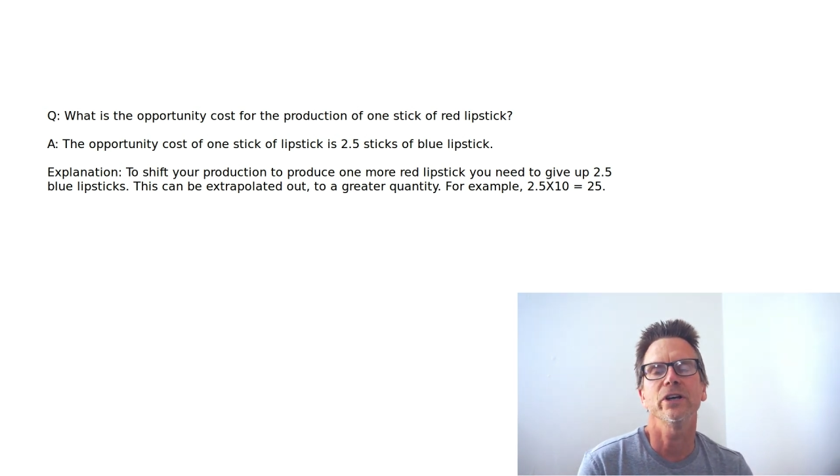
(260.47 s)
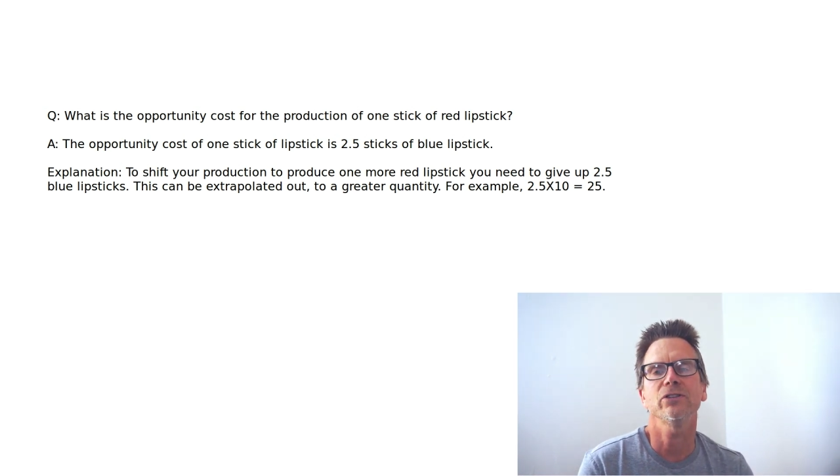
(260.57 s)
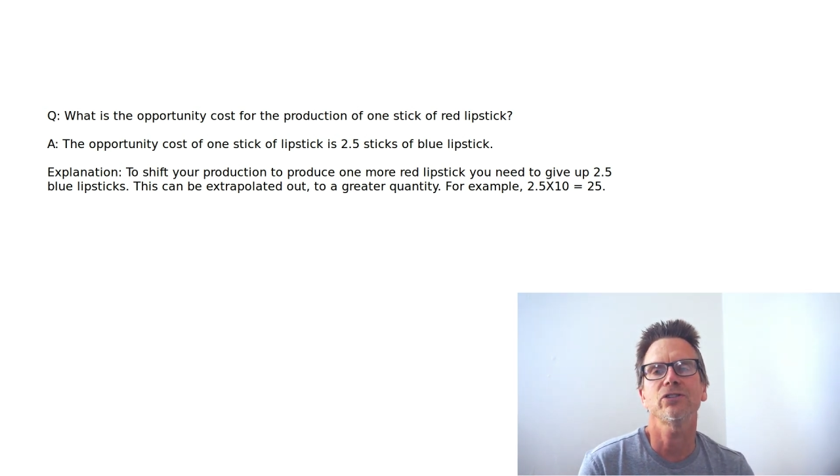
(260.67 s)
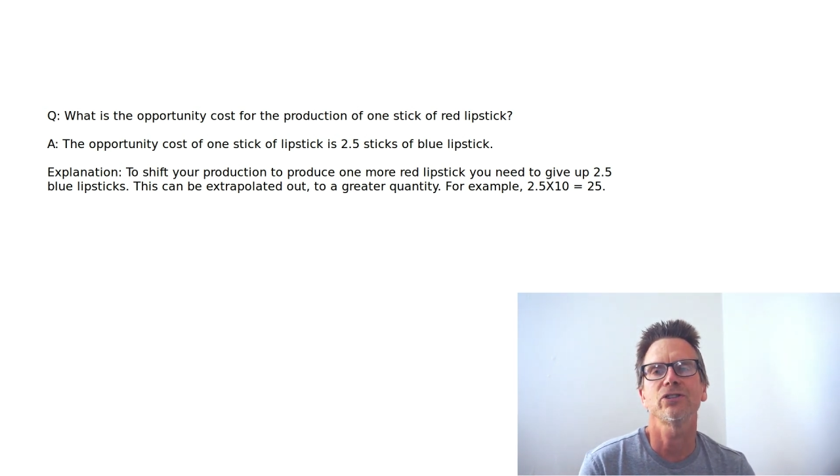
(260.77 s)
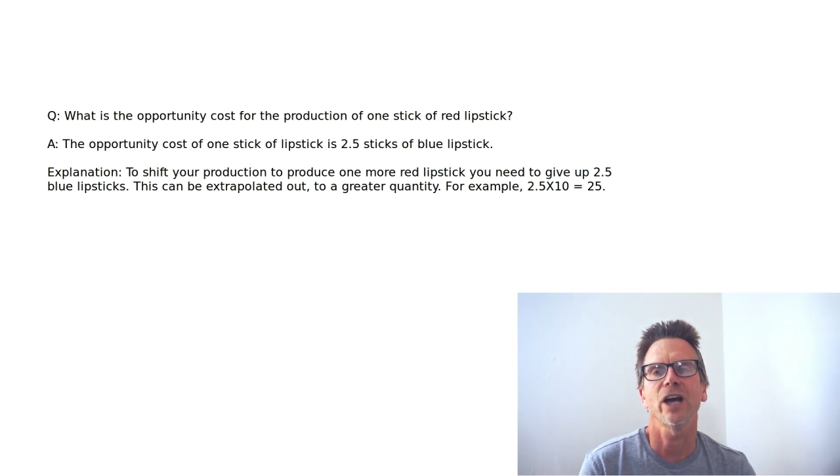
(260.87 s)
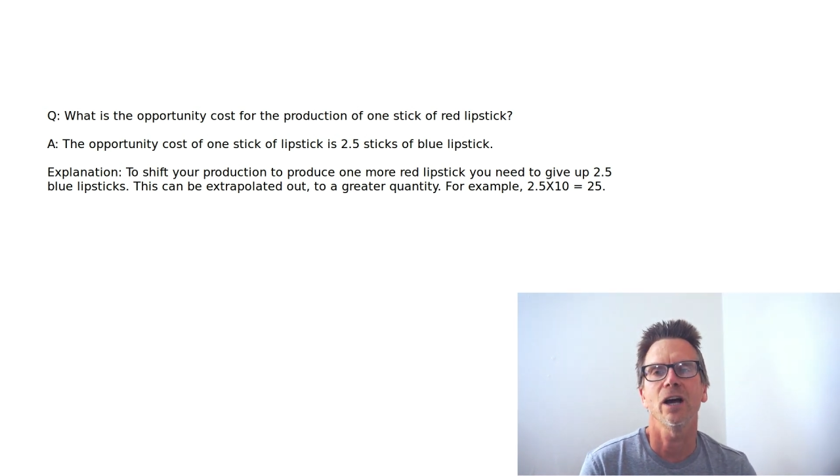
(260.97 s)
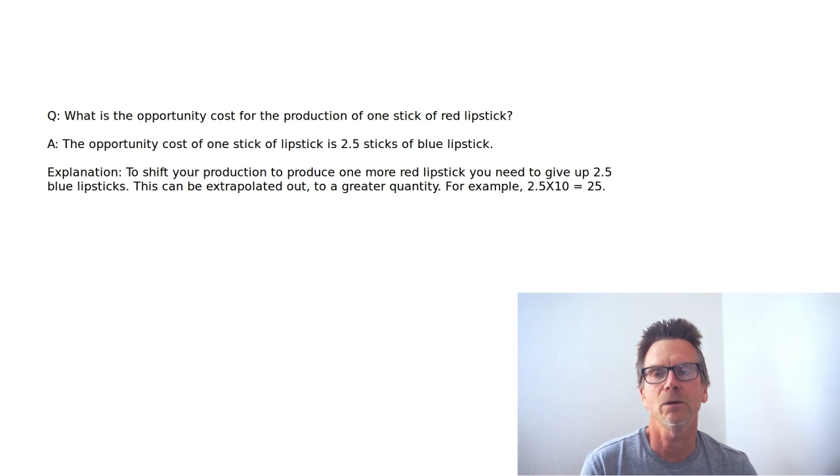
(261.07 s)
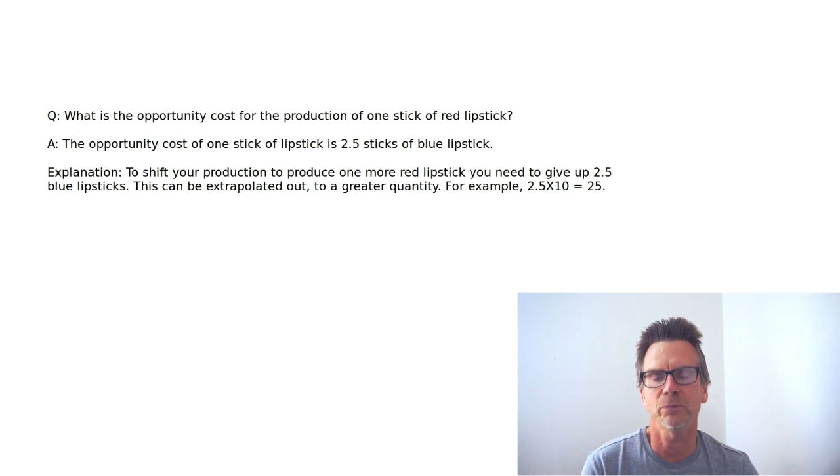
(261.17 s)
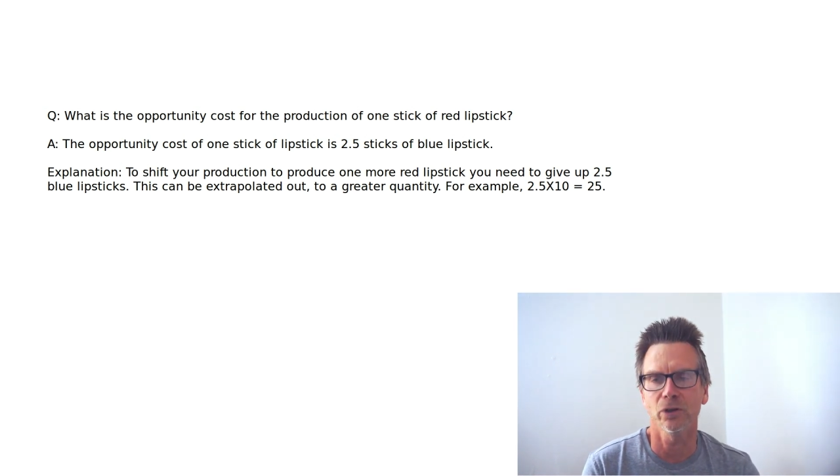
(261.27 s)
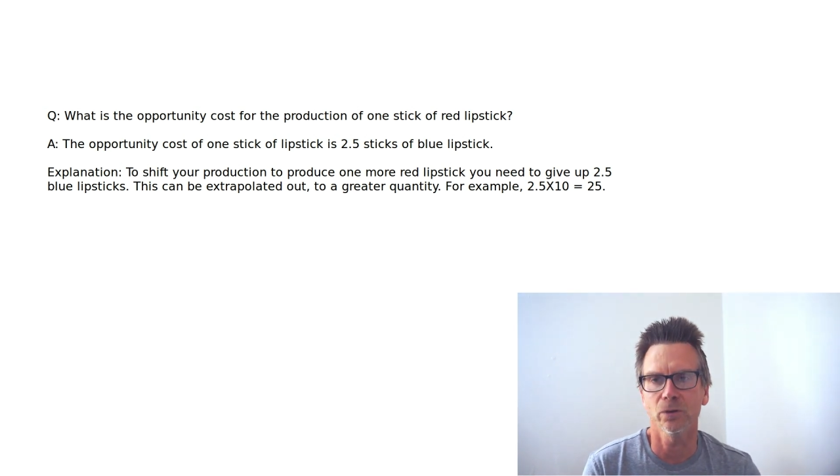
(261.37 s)
this
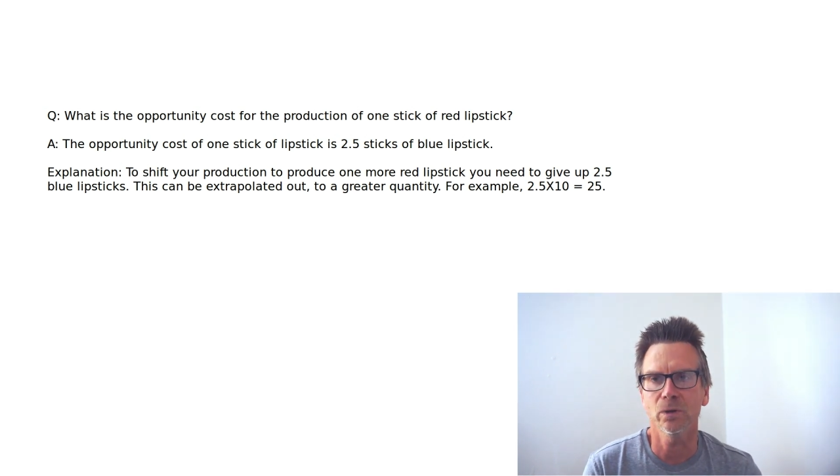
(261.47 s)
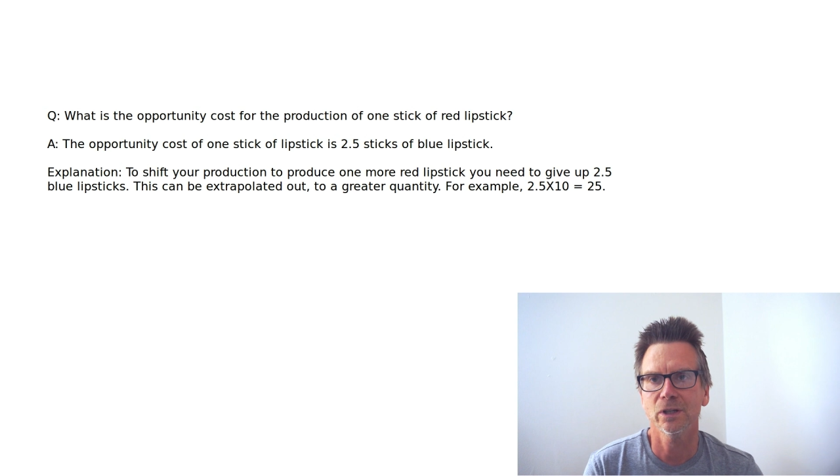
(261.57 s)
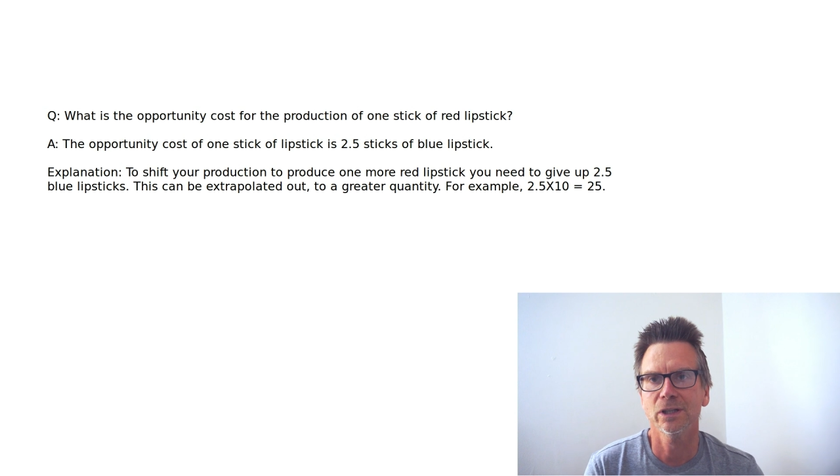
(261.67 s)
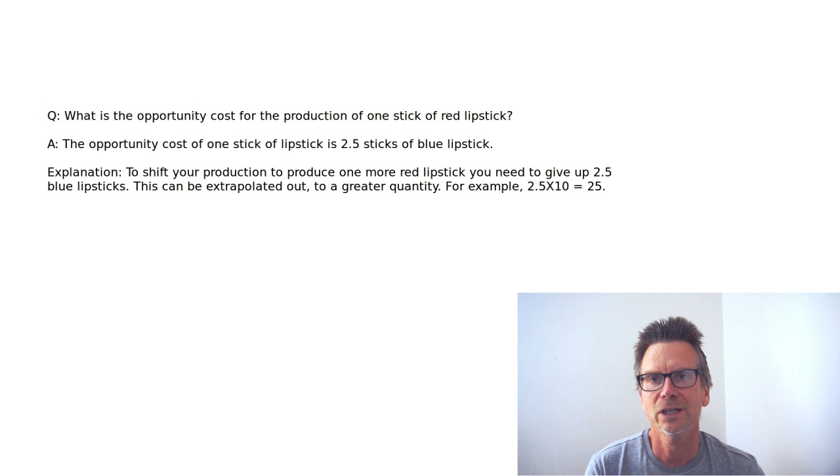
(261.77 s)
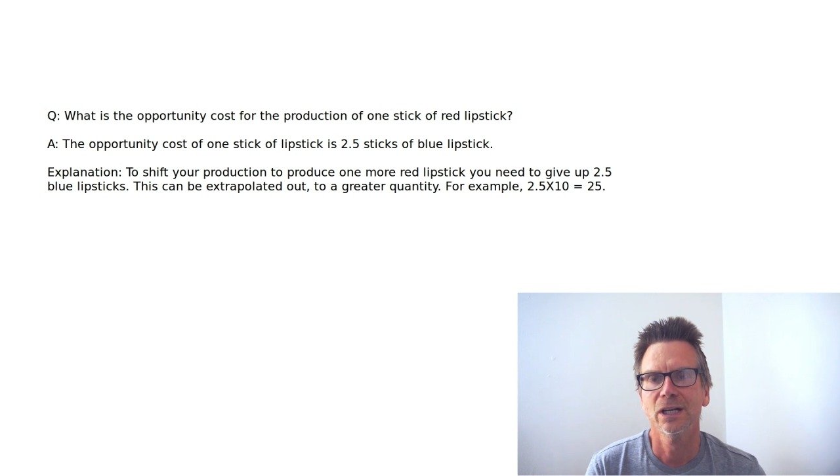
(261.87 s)
helped you.